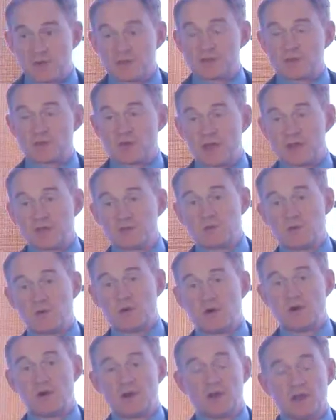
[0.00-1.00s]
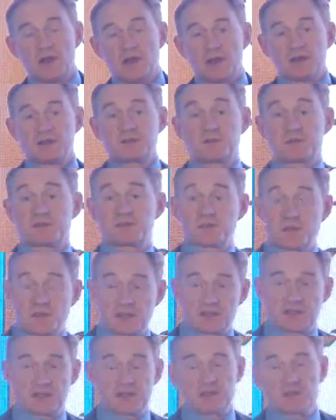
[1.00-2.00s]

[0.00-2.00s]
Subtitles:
The trade war has restricted